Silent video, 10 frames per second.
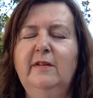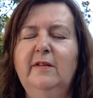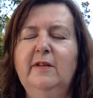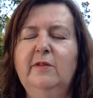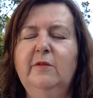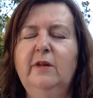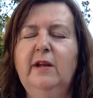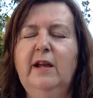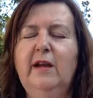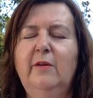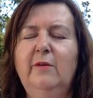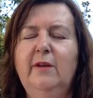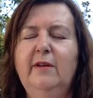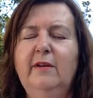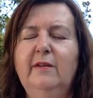that you're
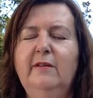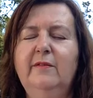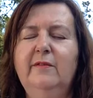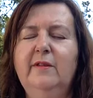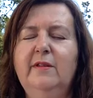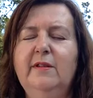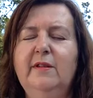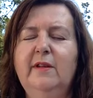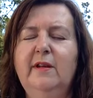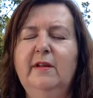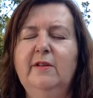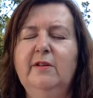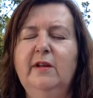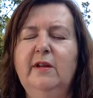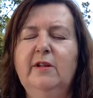allowing this
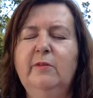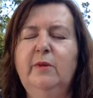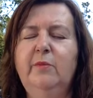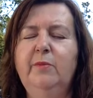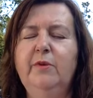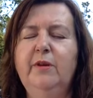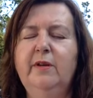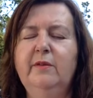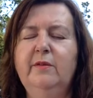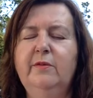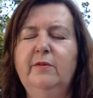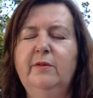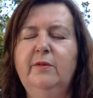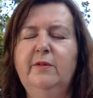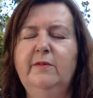connection as we bring
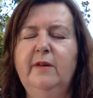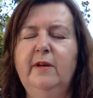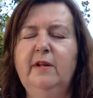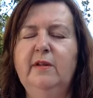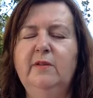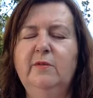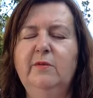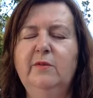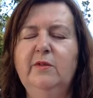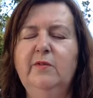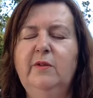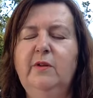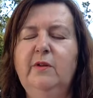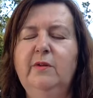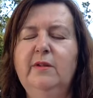through Divine Source for
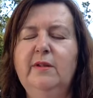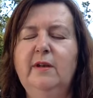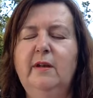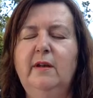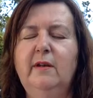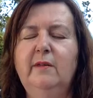you today,